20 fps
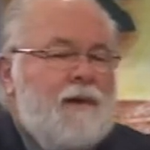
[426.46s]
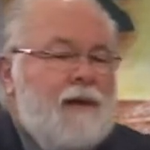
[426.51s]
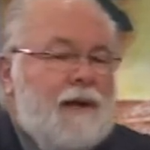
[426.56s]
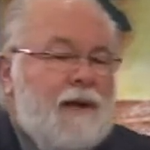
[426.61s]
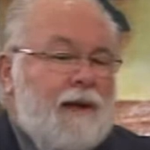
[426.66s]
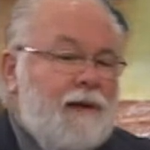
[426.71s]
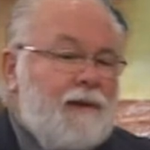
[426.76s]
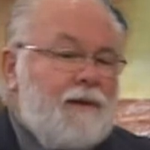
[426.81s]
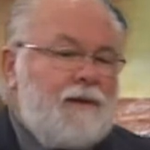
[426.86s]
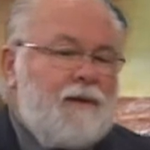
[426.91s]

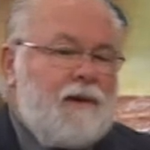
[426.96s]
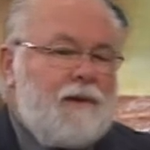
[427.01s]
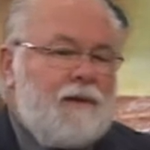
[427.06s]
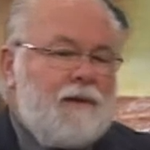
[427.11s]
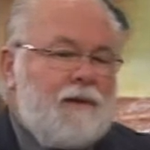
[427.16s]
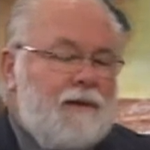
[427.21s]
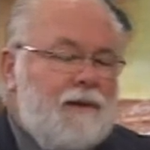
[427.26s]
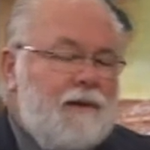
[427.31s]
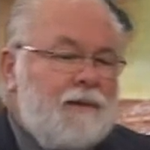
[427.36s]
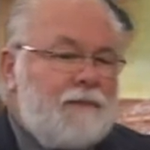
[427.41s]
And
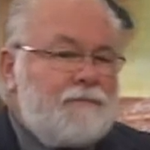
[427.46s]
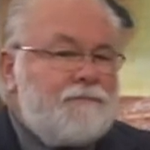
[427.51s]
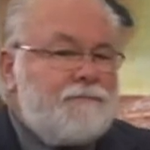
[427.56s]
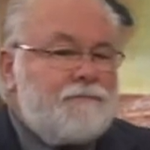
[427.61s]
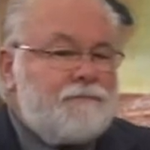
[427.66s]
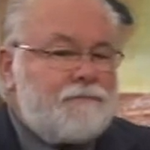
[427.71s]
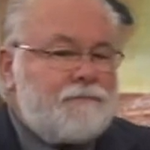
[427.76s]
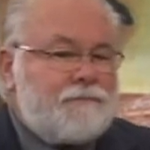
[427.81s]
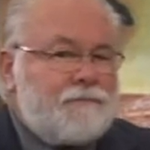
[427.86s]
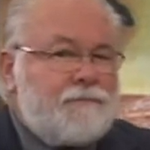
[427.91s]
um,
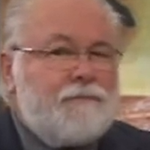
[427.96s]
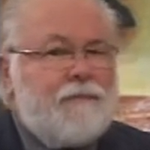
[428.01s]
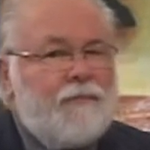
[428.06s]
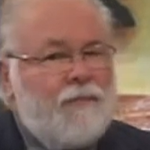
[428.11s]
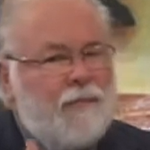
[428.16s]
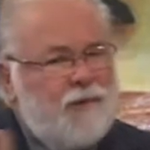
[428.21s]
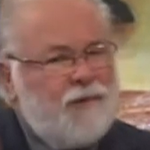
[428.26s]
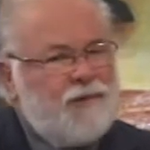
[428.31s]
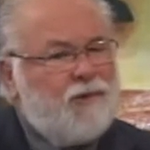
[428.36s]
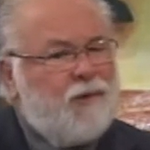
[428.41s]

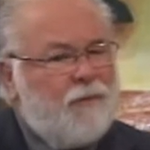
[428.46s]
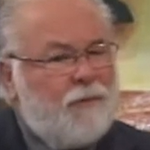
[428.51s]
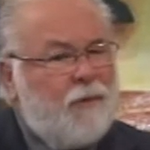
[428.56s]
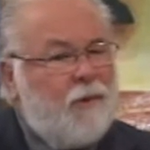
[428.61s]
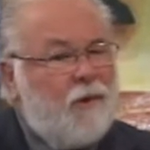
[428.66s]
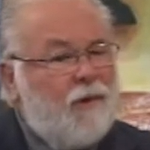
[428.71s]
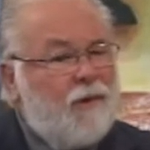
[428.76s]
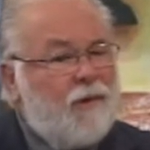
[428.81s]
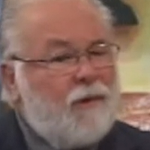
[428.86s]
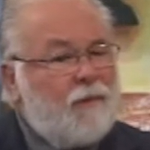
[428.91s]
so
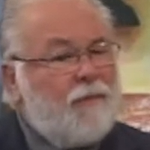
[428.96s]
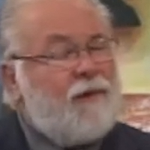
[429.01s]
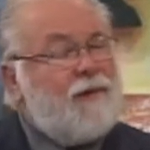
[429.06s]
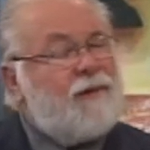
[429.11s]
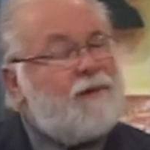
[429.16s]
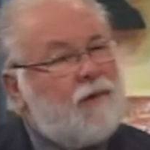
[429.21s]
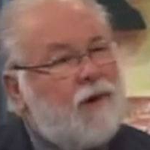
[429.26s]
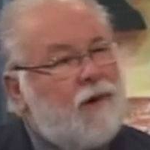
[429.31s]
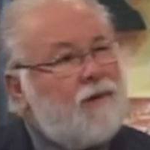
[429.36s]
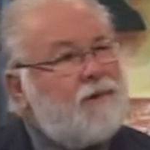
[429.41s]
Paul, when
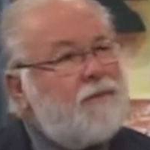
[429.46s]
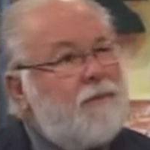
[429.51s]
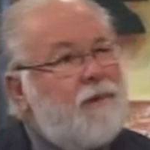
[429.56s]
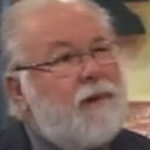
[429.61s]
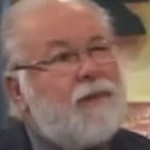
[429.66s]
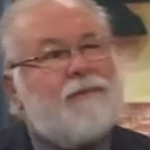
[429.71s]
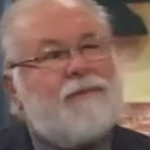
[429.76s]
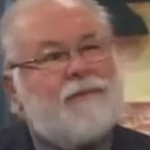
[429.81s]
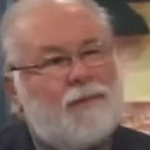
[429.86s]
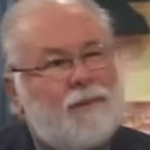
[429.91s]
he talks
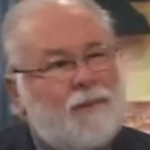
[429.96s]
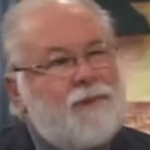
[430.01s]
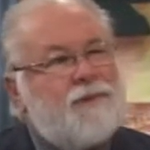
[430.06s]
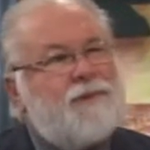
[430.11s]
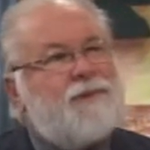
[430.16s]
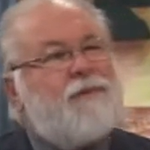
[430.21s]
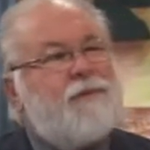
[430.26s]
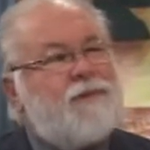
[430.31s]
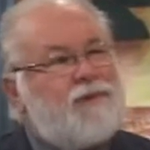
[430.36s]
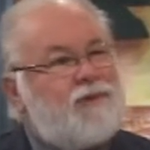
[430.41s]
about the
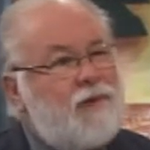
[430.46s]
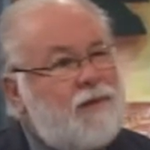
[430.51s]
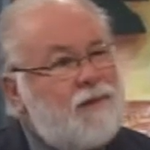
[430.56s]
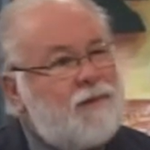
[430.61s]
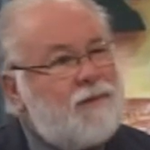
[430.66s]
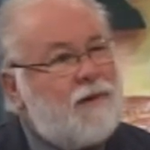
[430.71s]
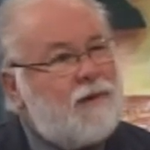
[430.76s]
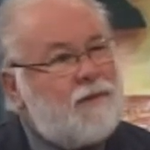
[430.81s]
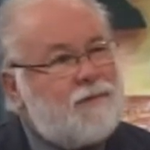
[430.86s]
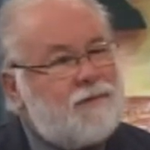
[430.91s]
fullness of the
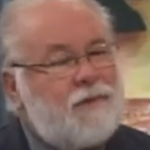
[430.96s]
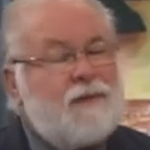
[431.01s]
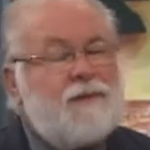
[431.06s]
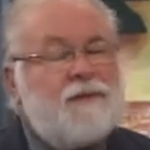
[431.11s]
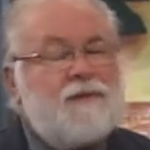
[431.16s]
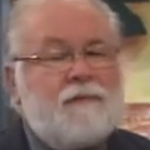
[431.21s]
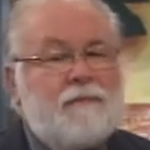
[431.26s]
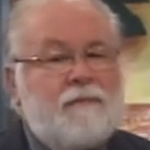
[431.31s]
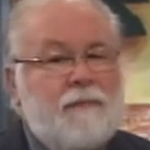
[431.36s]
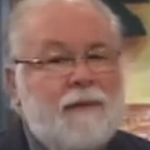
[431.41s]
Gentiles,
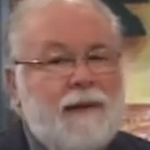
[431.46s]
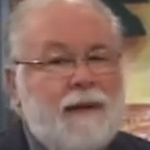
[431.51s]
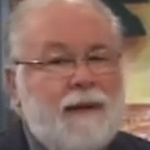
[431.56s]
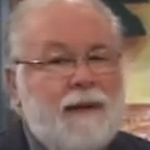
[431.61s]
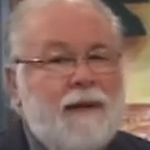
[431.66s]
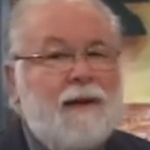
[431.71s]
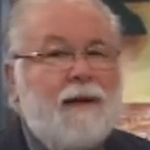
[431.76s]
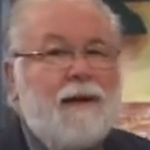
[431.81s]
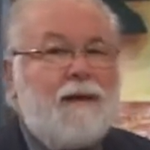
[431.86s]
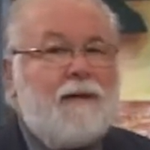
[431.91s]
he's
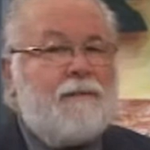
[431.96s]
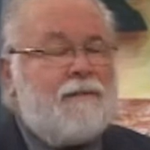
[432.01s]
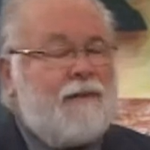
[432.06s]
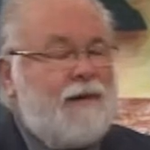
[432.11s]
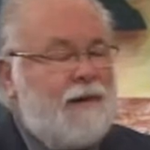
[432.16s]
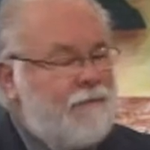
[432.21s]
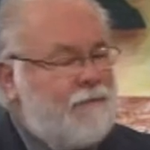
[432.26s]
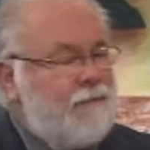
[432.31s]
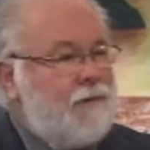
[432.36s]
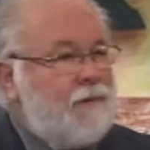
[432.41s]
speaking of
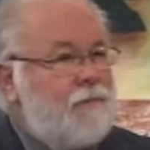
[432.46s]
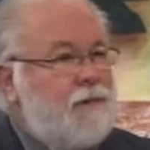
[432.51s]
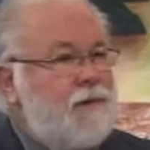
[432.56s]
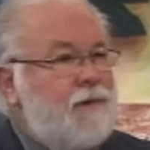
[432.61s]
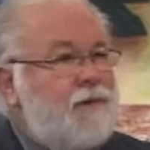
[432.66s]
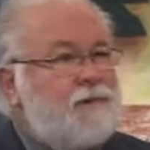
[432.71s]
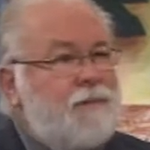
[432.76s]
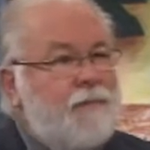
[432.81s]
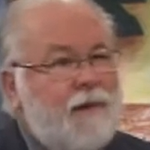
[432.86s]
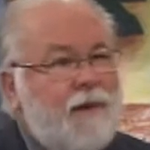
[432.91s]
Ephraim.
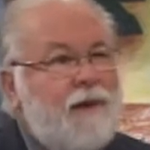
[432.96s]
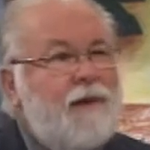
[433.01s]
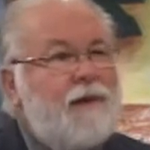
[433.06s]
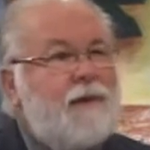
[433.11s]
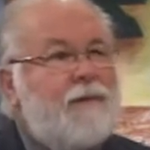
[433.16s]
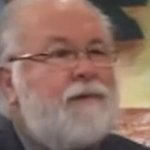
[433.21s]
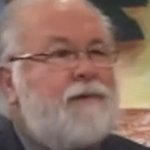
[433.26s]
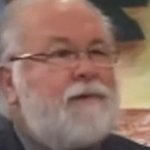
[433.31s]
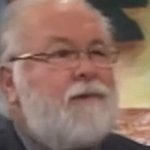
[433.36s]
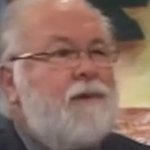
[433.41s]
He's speaking
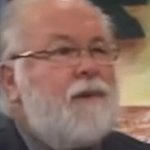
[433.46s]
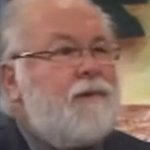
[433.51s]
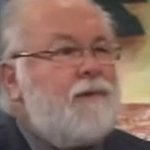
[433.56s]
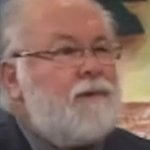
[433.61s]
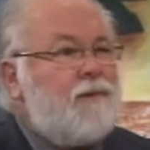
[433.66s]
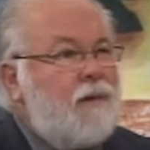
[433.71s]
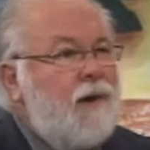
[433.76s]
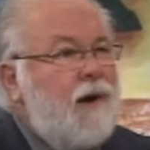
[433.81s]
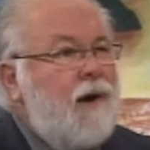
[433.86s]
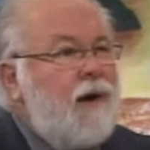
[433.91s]
of the ten
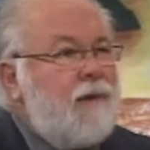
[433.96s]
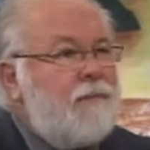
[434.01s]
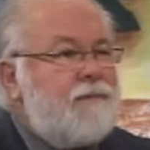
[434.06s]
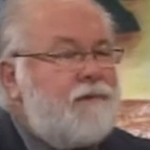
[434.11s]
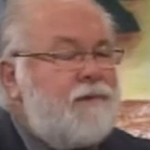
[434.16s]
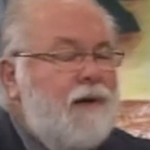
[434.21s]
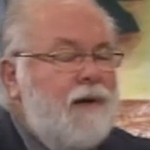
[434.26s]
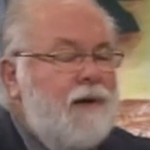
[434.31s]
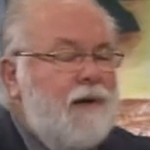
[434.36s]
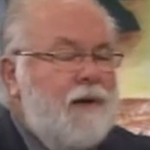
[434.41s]

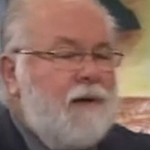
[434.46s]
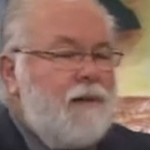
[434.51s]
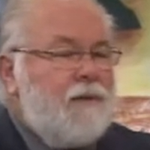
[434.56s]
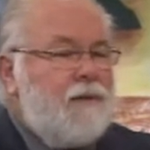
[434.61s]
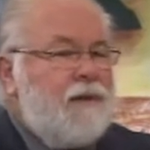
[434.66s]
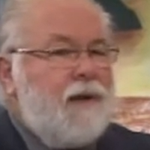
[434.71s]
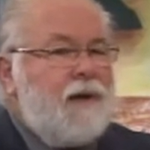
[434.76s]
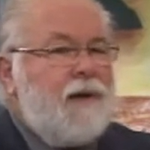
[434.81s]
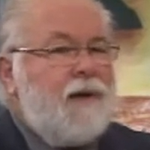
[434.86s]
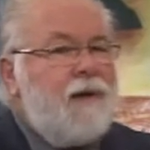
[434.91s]
tribes
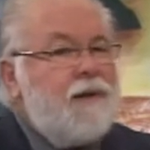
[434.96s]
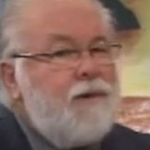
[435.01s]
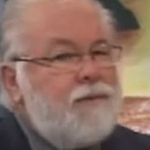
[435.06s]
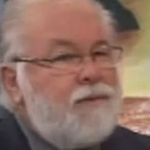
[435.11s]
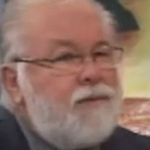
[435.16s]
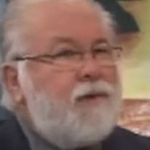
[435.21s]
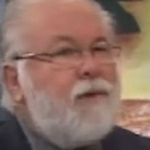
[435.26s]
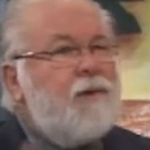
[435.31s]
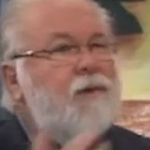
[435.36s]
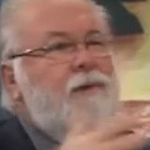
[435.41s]
that he
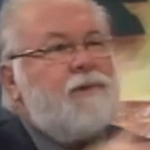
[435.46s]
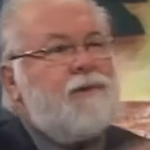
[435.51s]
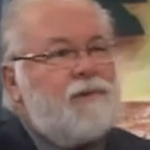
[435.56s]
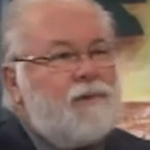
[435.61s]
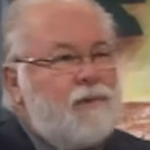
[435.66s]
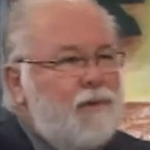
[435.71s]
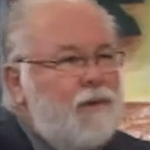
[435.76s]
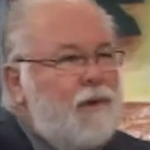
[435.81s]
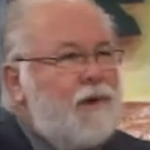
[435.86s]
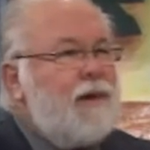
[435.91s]
is going
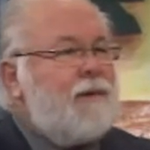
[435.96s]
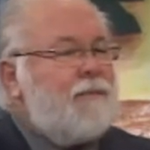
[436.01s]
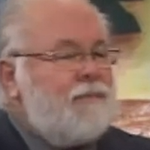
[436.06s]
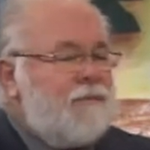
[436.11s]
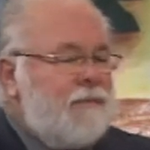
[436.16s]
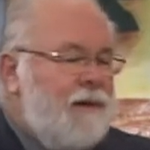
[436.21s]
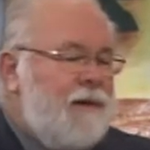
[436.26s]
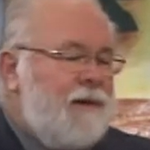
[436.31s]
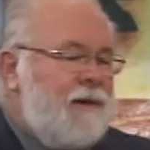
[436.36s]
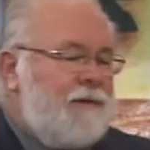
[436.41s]
to
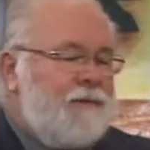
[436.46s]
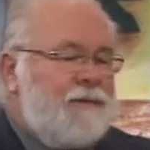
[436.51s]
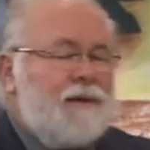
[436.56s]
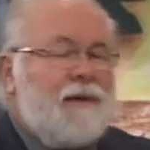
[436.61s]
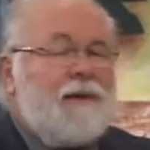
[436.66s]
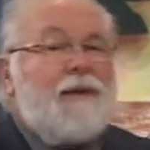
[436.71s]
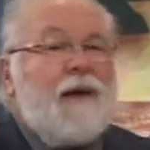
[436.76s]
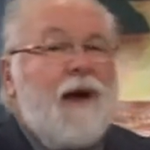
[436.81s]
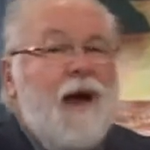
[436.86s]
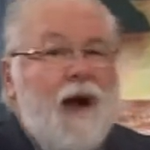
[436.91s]
uh,
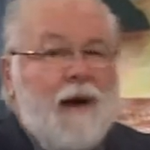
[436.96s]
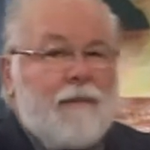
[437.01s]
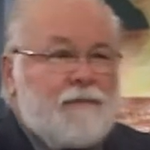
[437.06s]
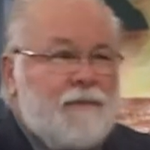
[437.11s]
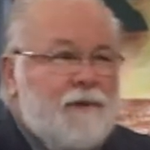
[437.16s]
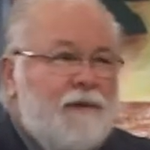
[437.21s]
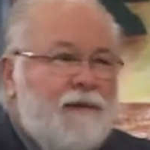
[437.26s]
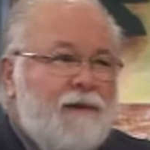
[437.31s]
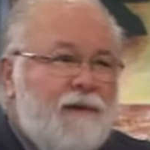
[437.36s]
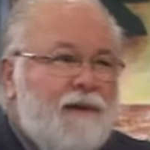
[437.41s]
adopt